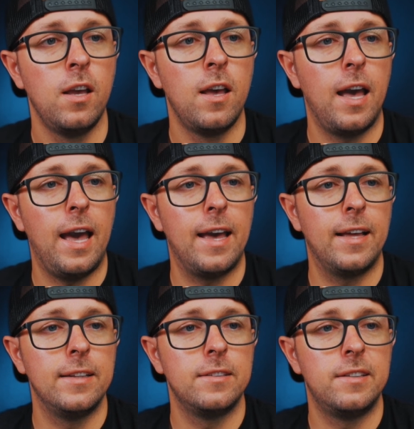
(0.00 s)

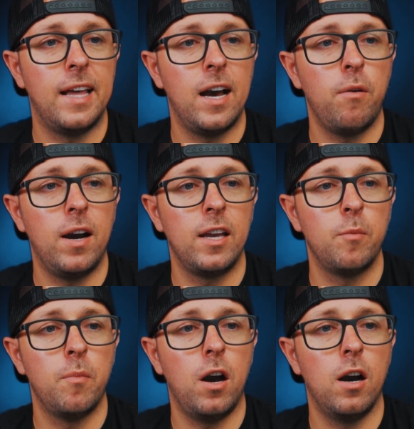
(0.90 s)
And now I am
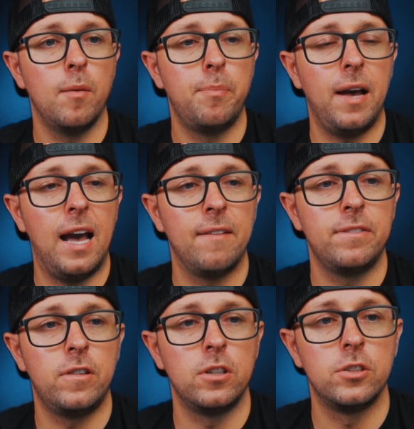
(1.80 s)
up,
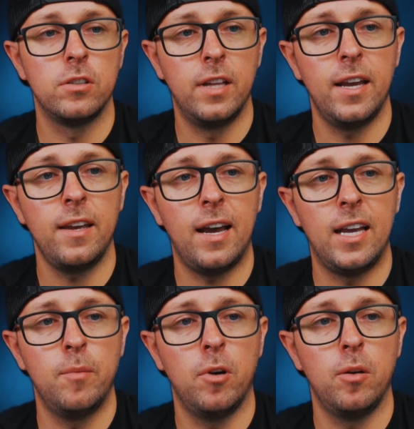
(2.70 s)
after today, I
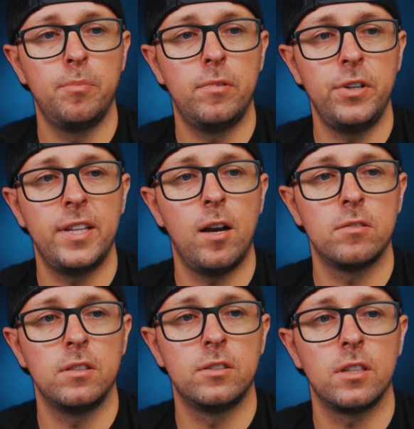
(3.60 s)
am up
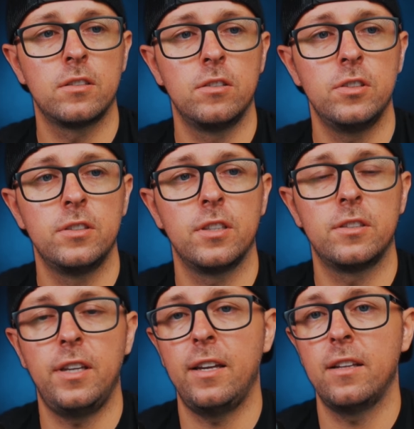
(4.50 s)

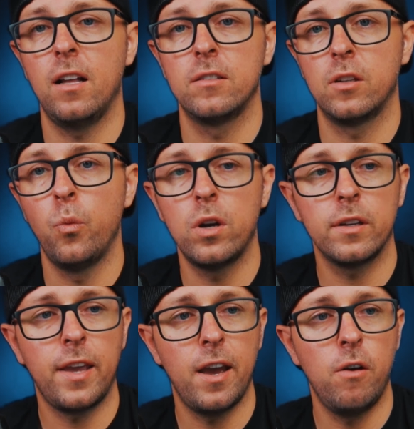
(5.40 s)
$3,668 on one
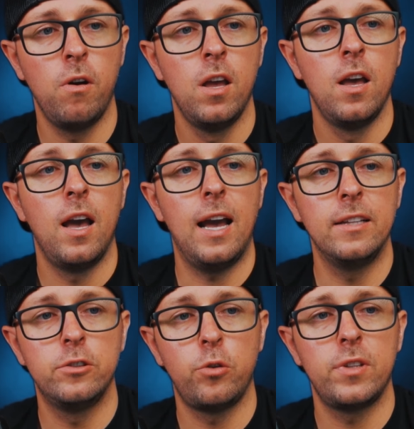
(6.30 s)
account and
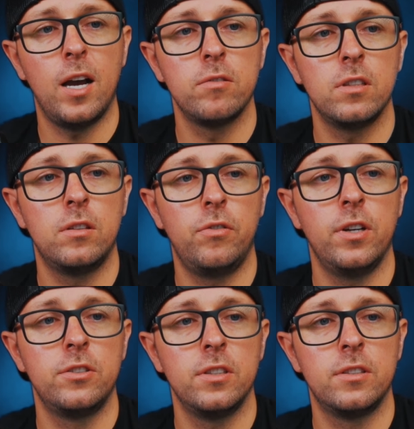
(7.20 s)

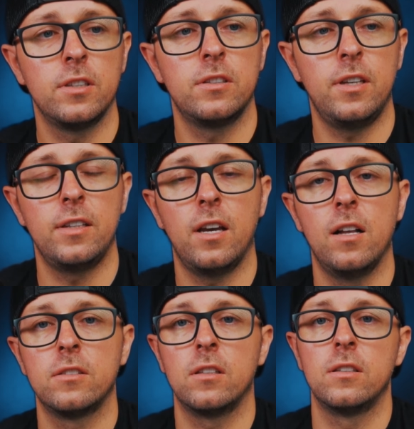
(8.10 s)

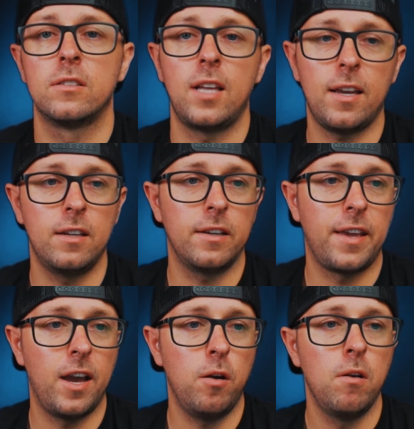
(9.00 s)
$2,368 on the second
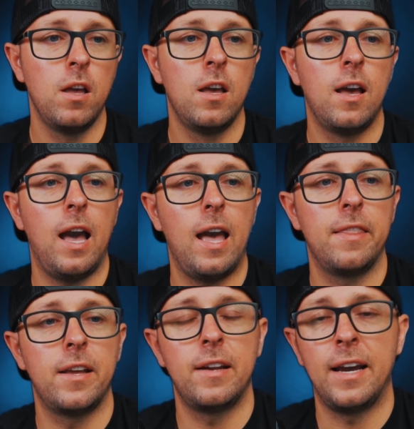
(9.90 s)
account. And
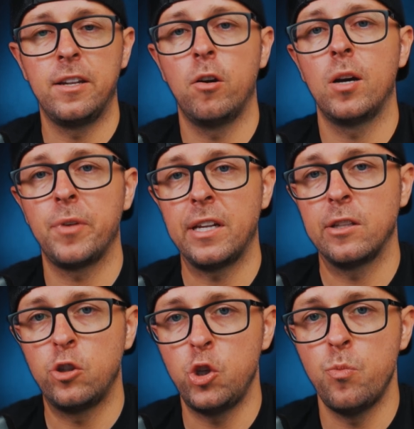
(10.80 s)
then I know I'm getting
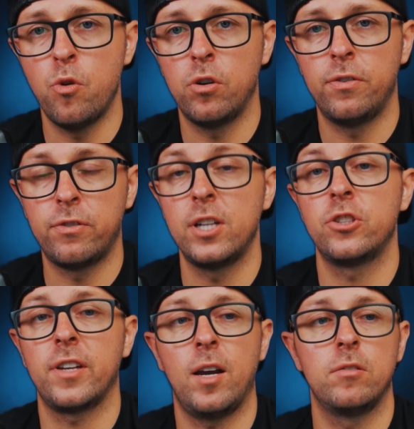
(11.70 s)
2 more fresh
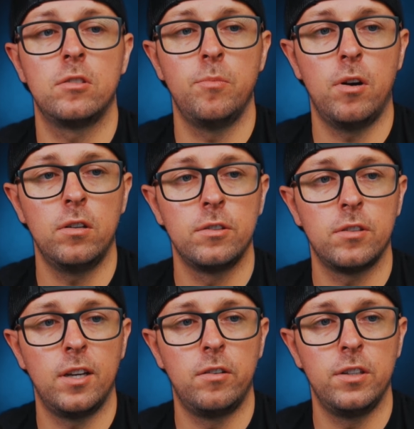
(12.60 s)
accounts tomorrow, so
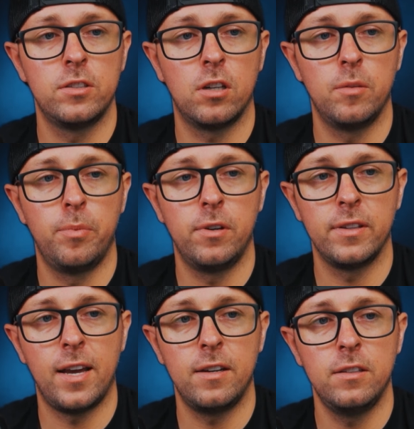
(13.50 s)
I already started putting
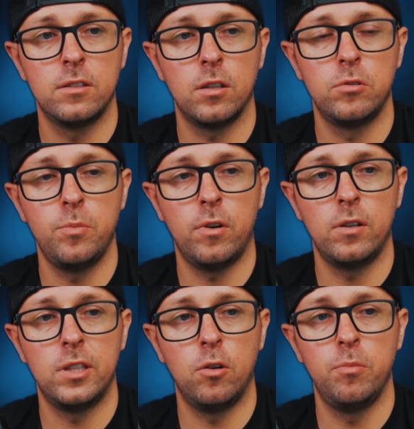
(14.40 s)
that in. So tomorrow
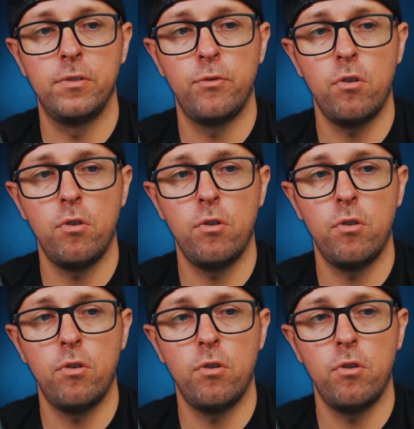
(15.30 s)
there will be 4